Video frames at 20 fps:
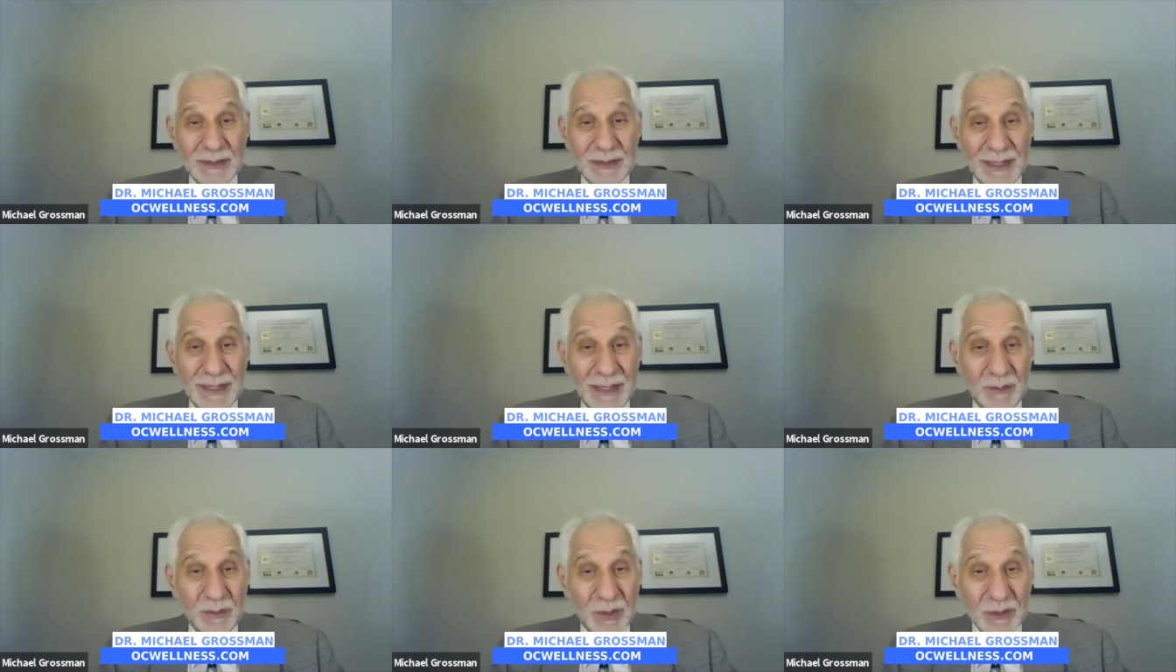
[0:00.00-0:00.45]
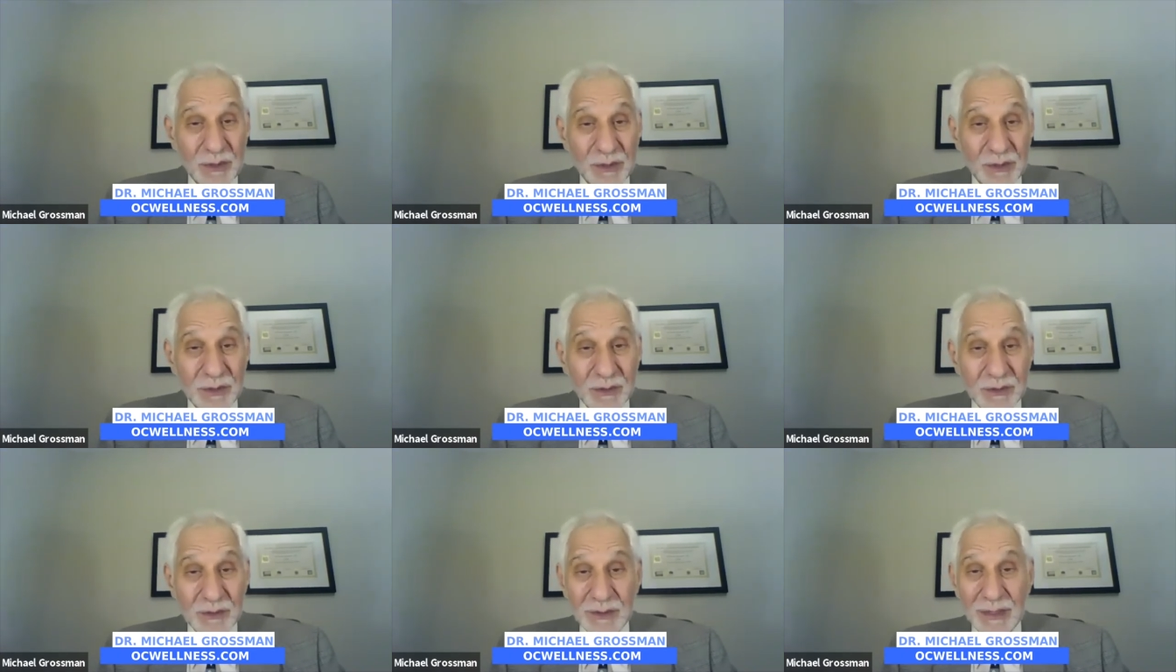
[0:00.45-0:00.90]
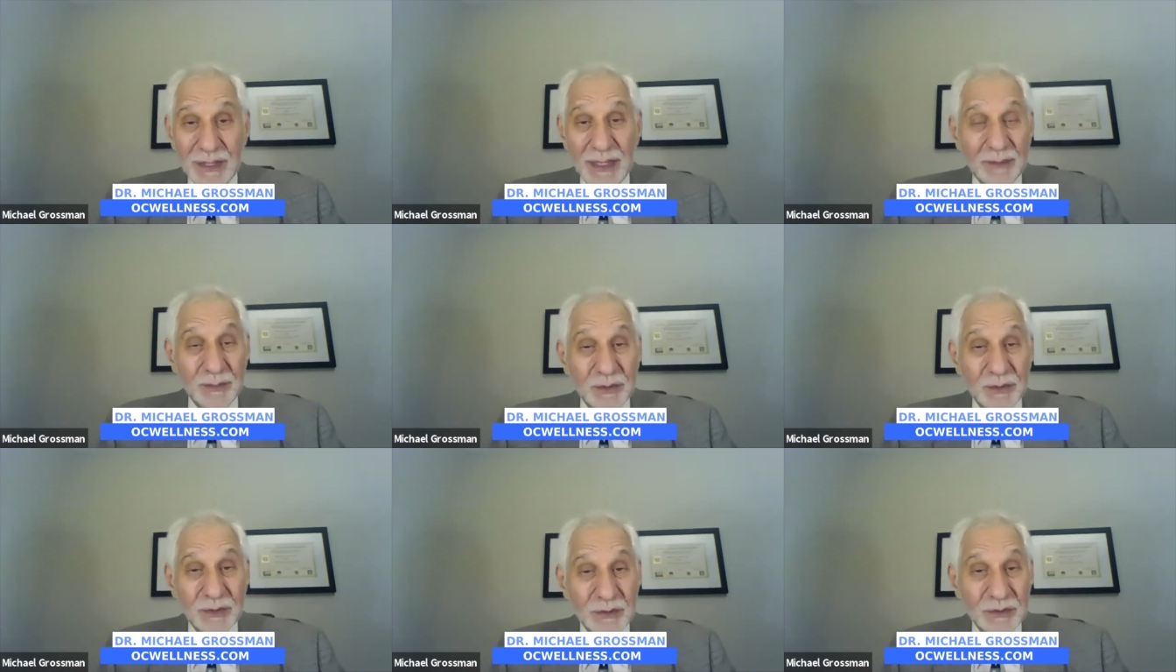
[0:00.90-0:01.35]
tablets and
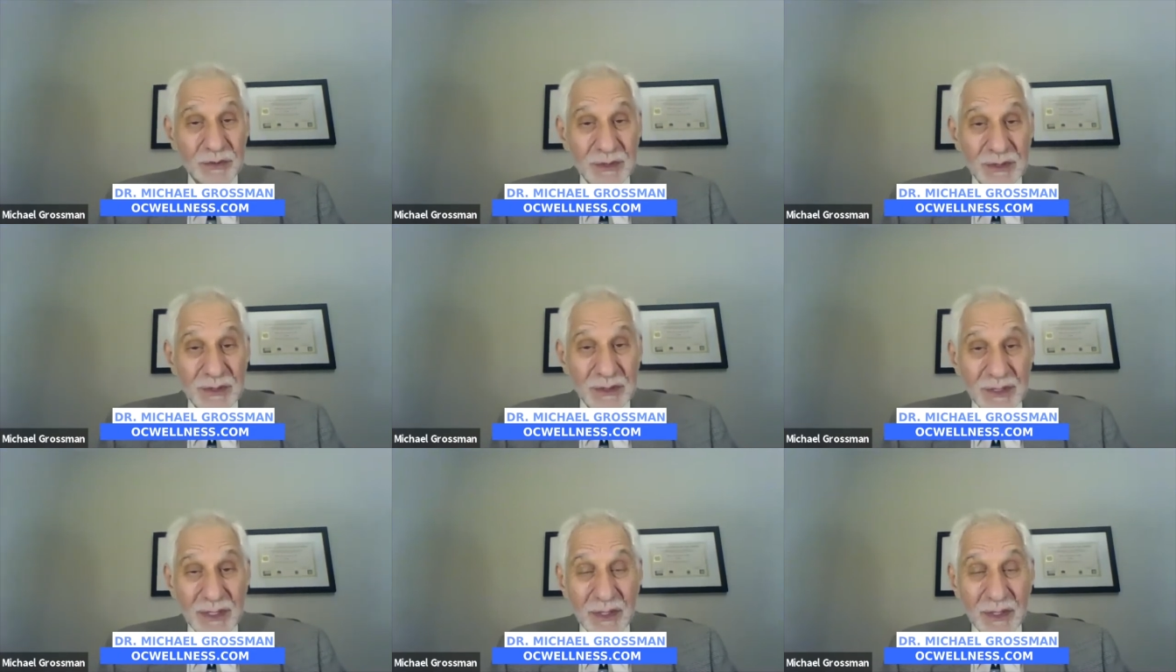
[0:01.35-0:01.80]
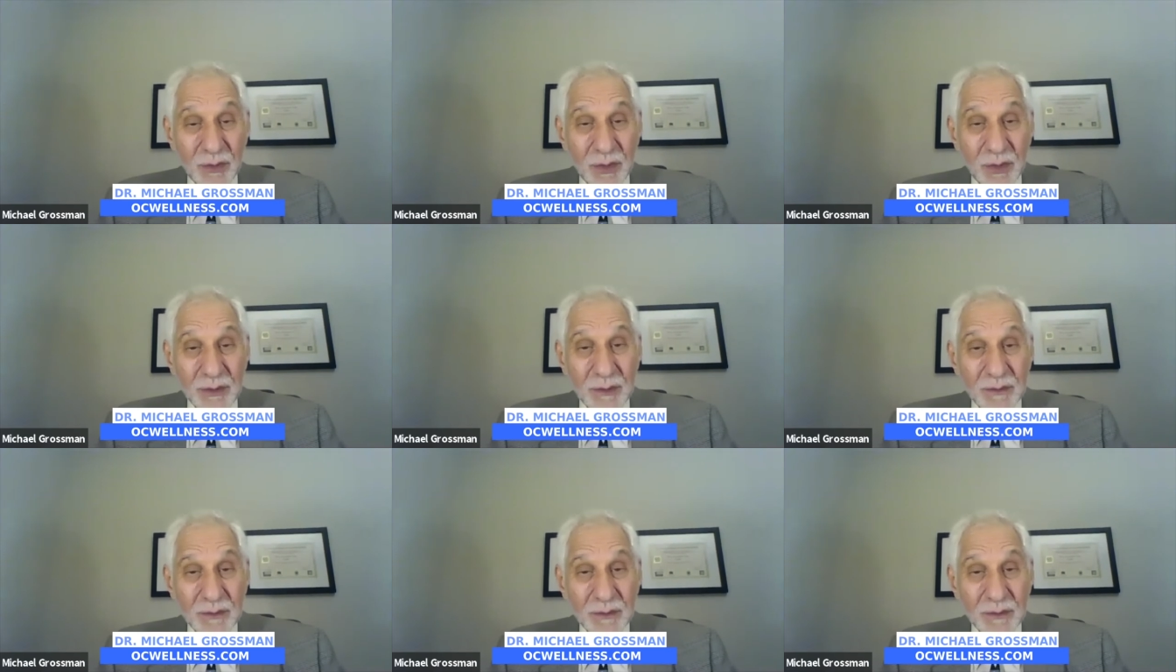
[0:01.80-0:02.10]
capsules and liquid.